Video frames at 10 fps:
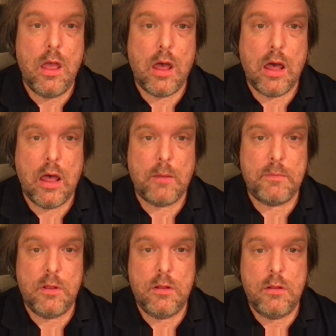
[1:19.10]
The
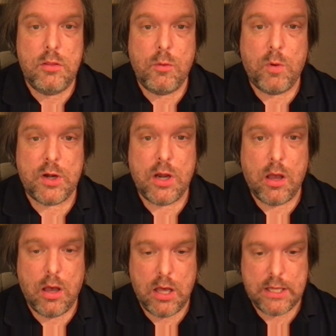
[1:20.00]
one
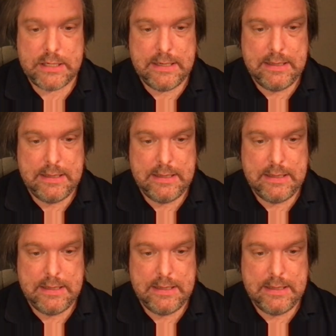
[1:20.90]
on